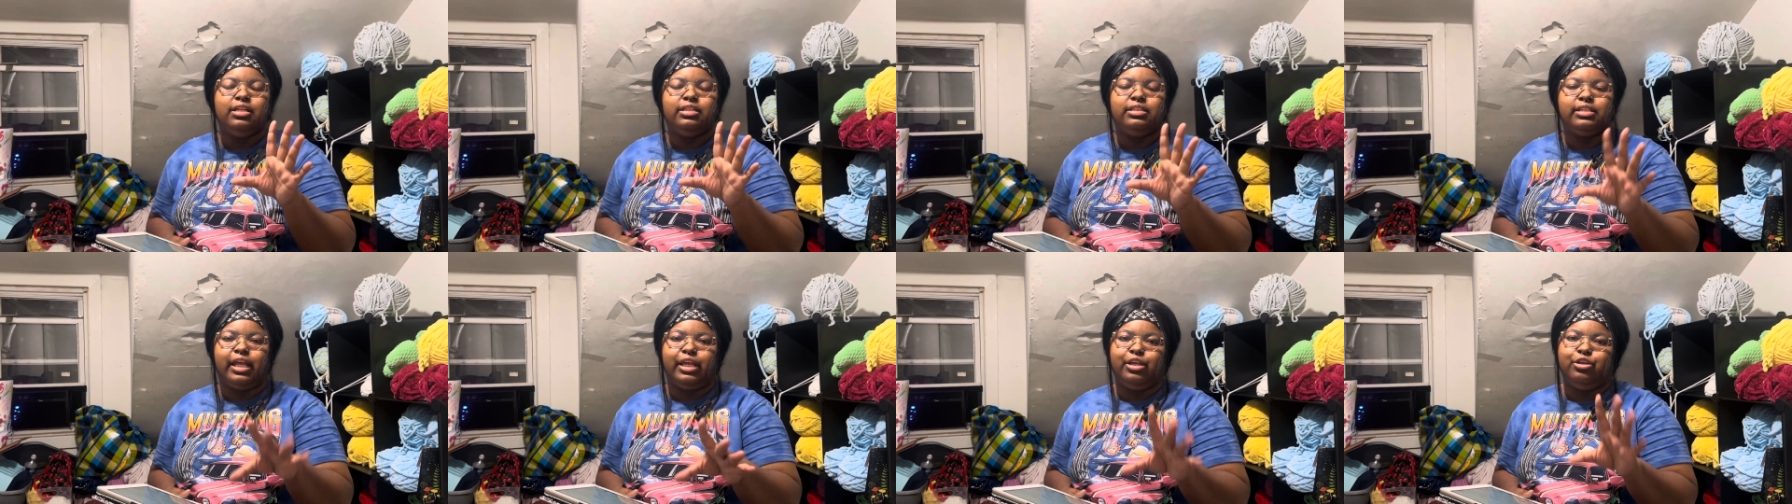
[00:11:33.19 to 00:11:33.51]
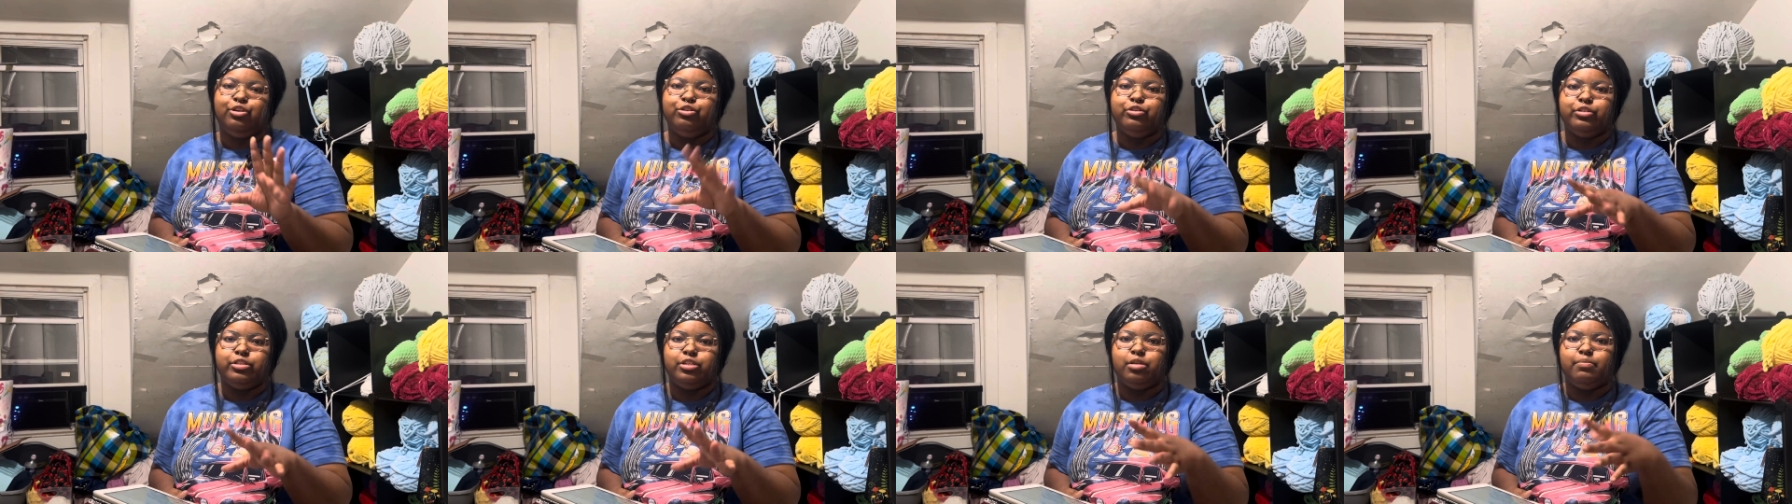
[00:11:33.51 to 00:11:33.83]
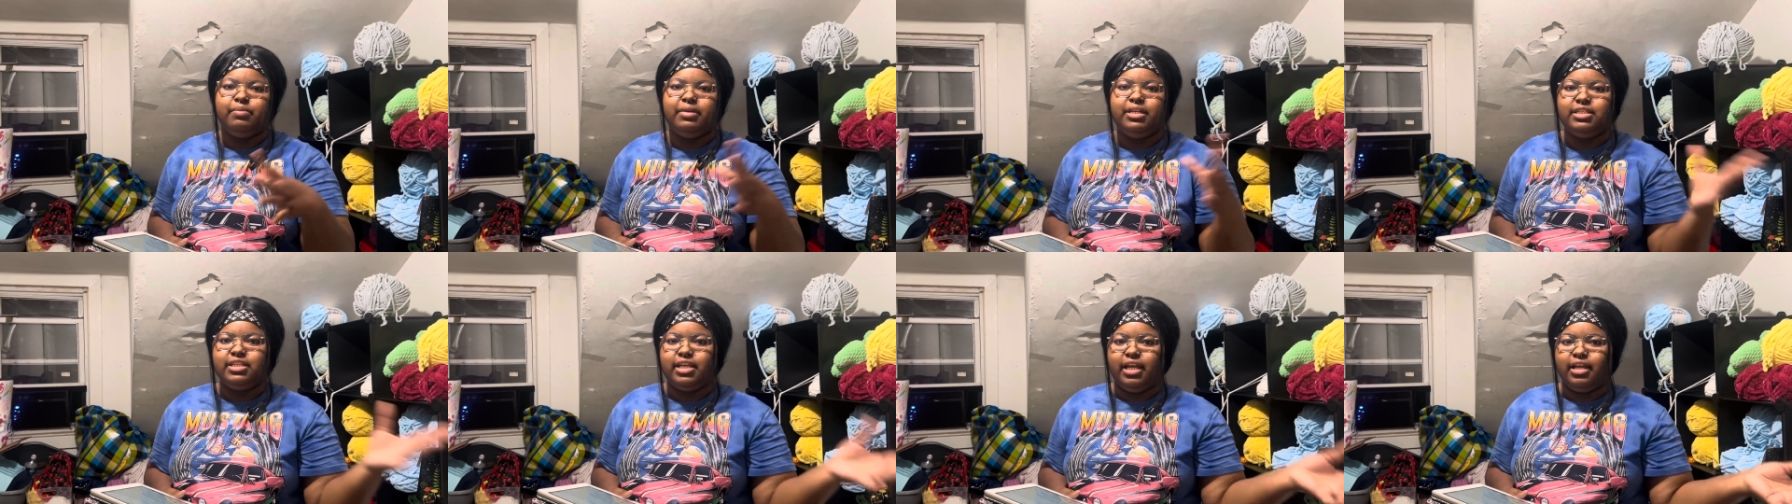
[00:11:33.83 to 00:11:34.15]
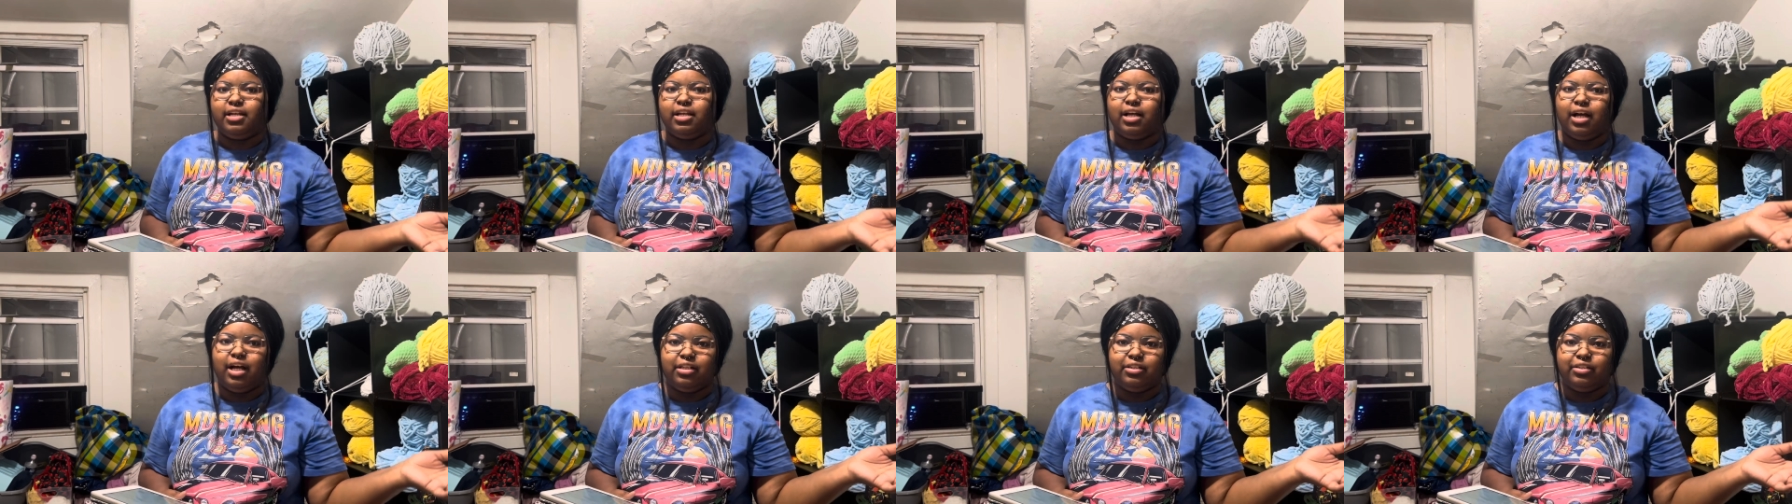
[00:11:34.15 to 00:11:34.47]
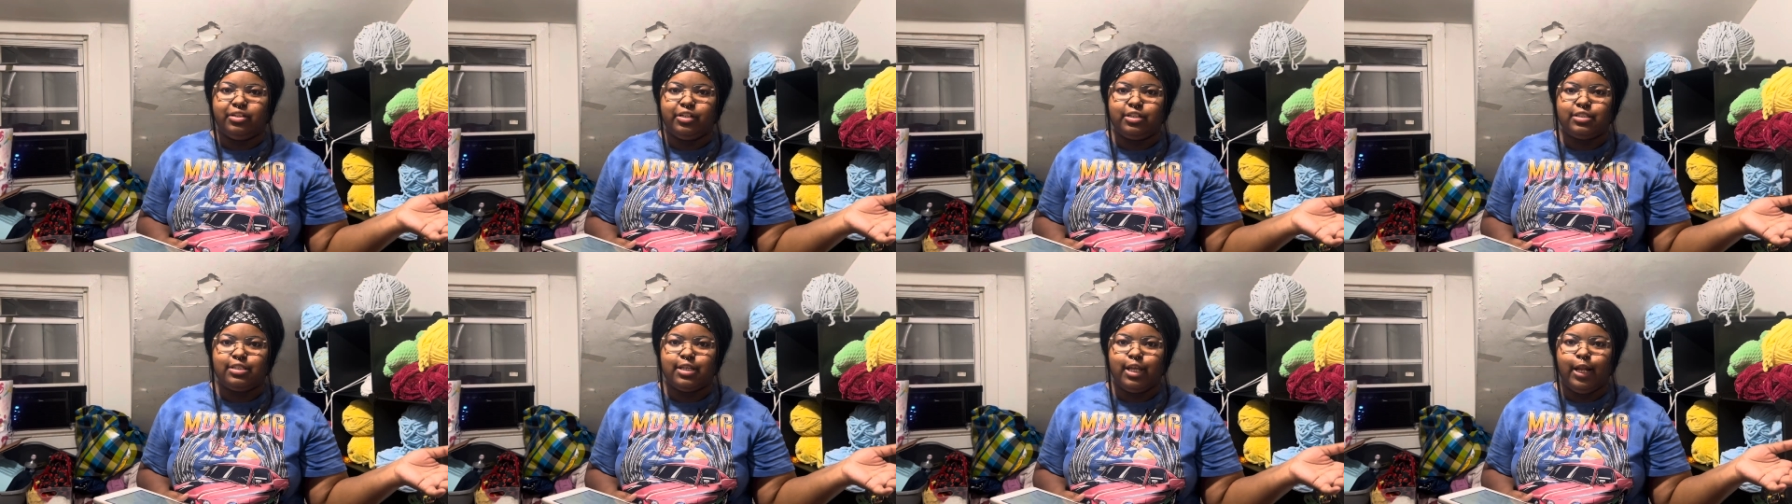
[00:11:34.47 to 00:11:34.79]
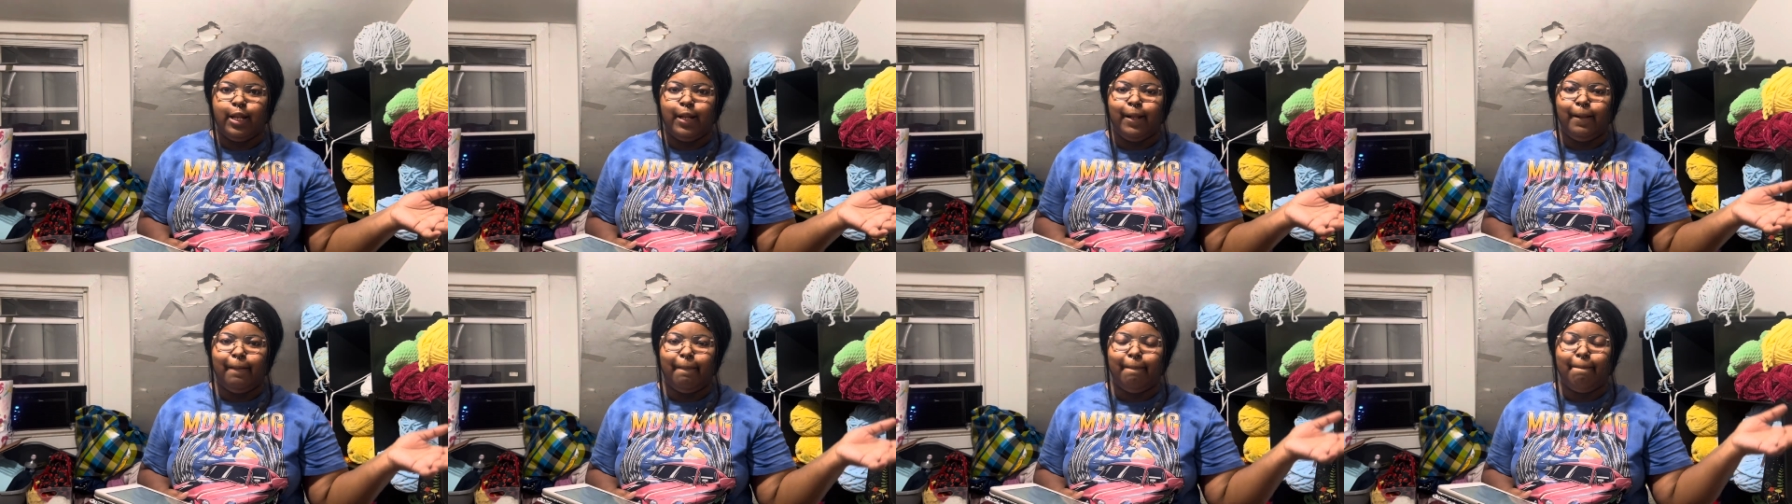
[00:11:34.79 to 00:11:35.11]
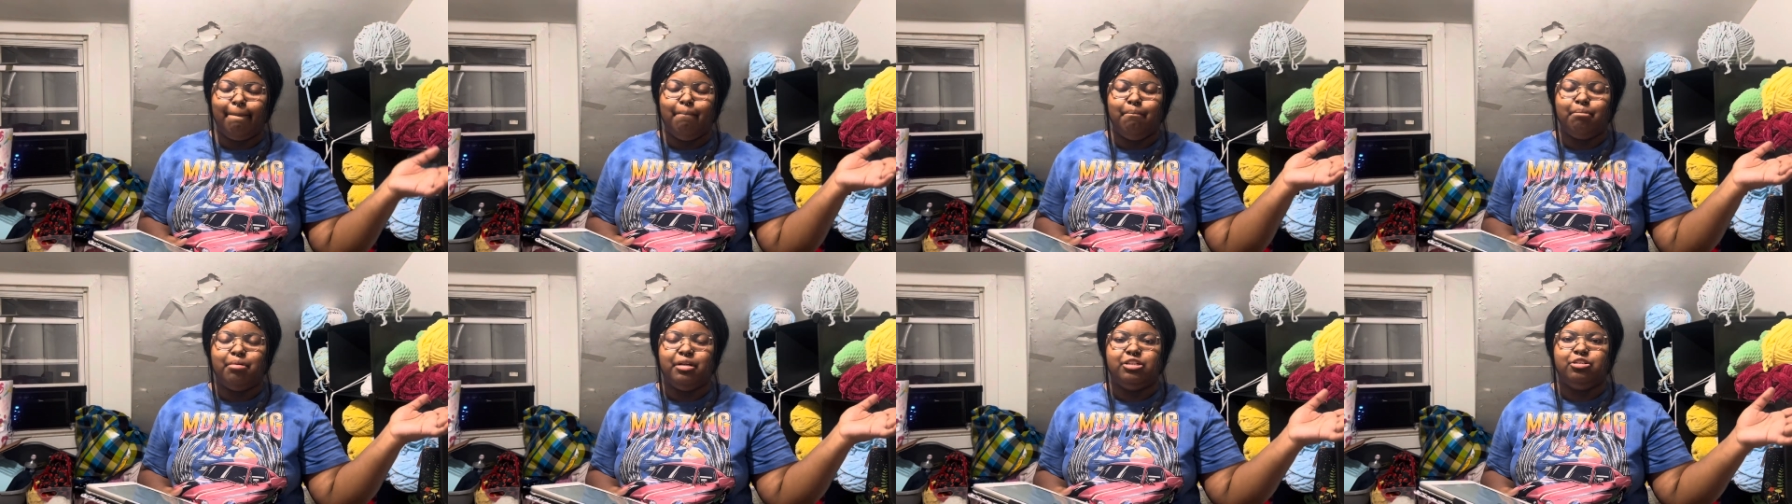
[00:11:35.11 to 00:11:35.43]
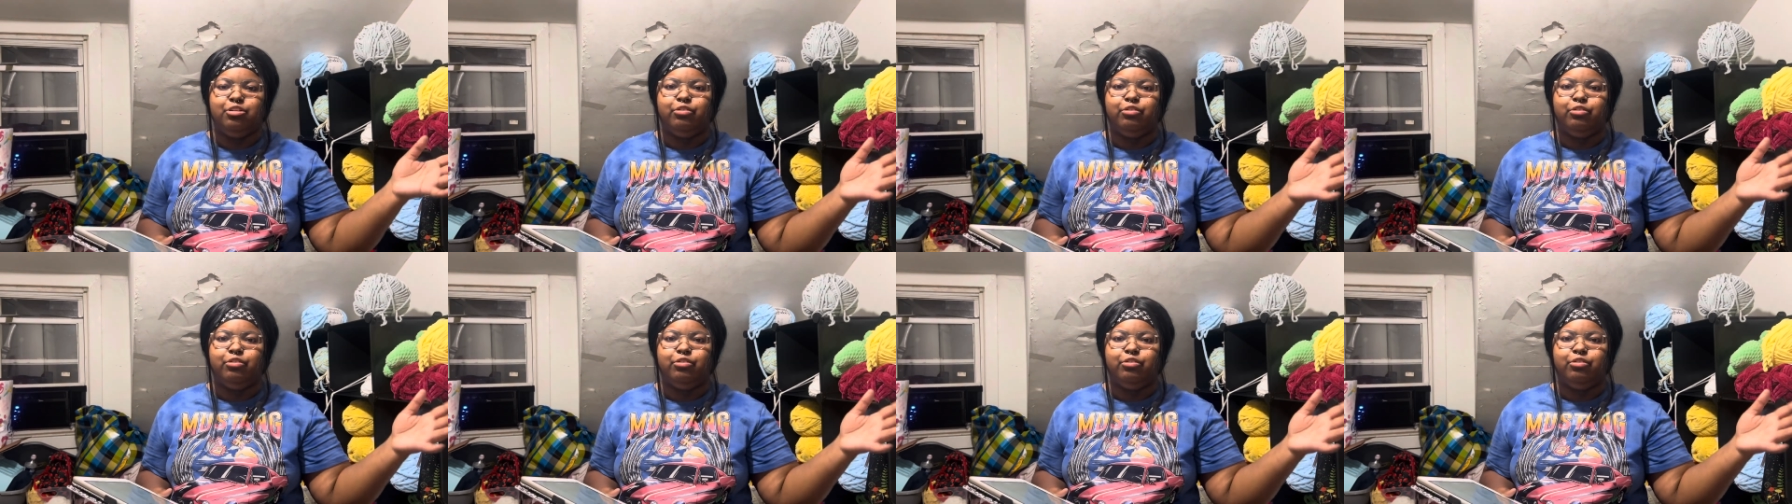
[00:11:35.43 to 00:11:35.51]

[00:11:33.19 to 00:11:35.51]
They used to be $10, but